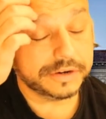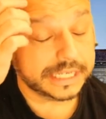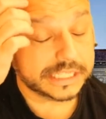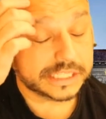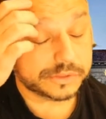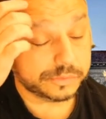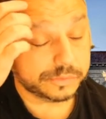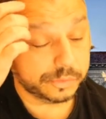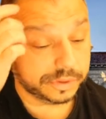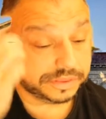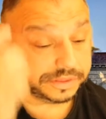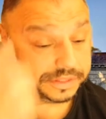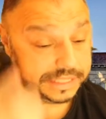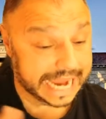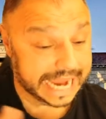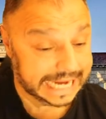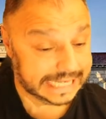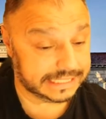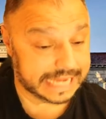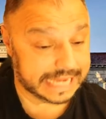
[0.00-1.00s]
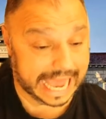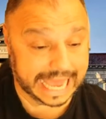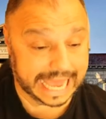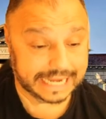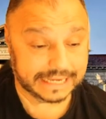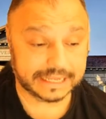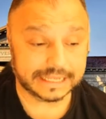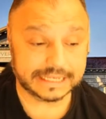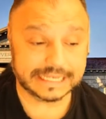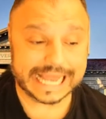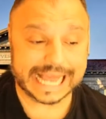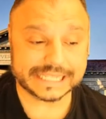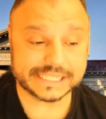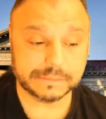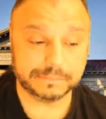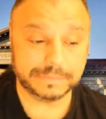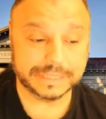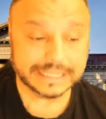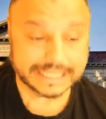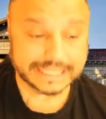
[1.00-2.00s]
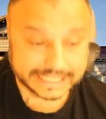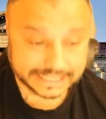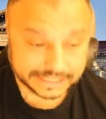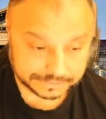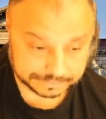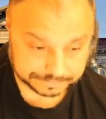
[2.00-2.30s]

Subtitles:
It's with Tate and Latz and Billings.